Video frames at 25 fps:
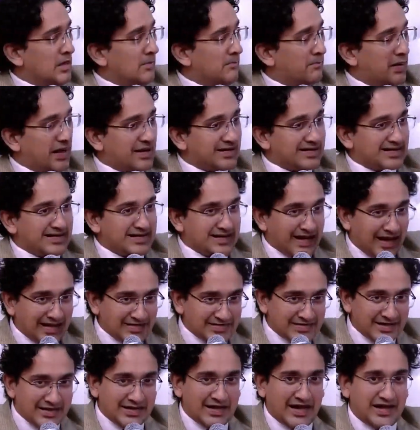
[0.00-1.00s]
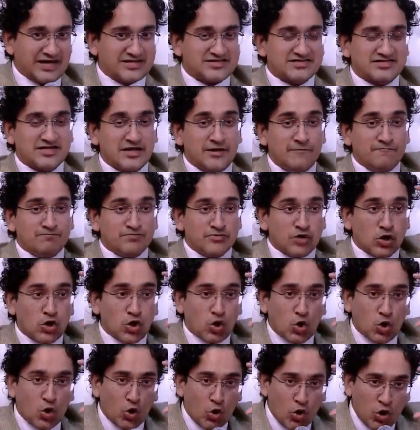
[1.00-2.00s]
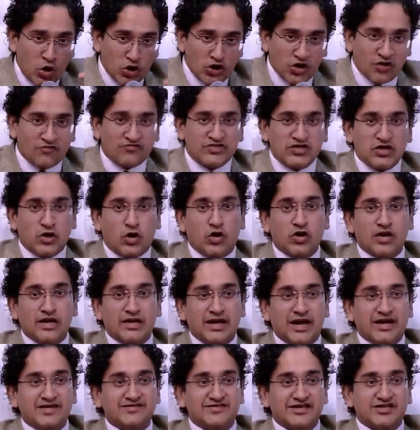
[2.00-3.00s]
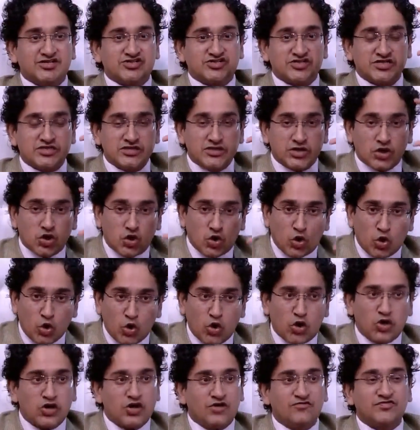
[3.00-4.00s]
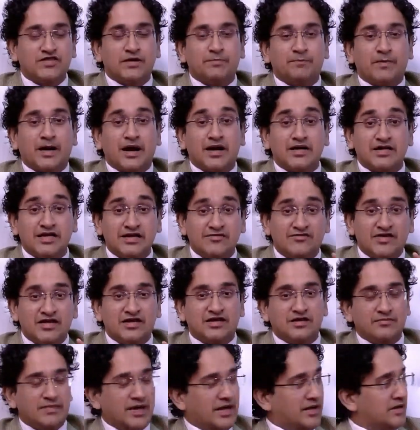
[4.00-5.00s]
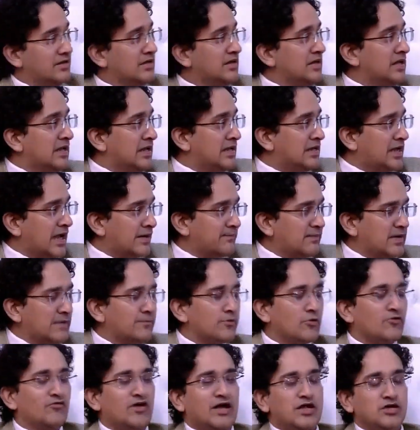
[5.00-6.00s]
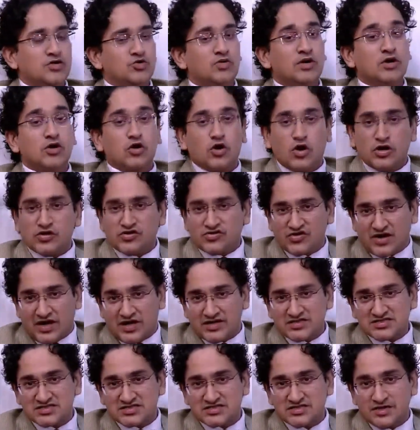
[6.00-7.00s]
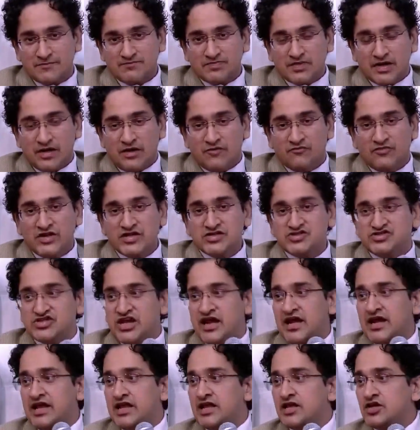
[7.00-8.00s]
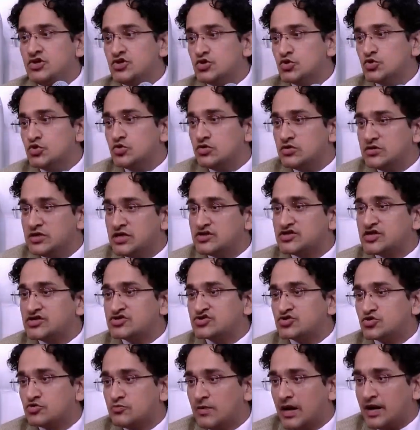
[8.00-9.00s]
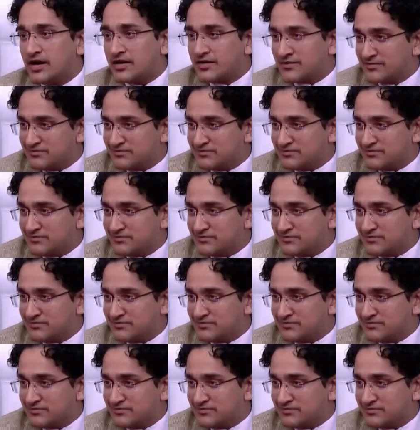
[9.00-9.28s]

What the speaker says: But nonetheless, the core of the organization, the core of the party will remain. Let me provide you a contrast with JDU Nitish Kumar.